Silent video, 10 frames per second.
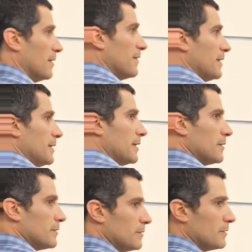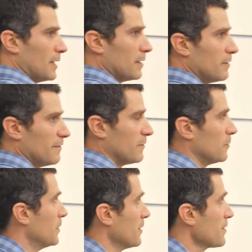the year relative to
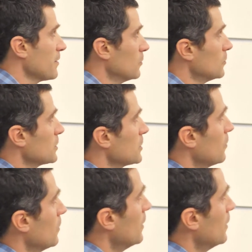birth. So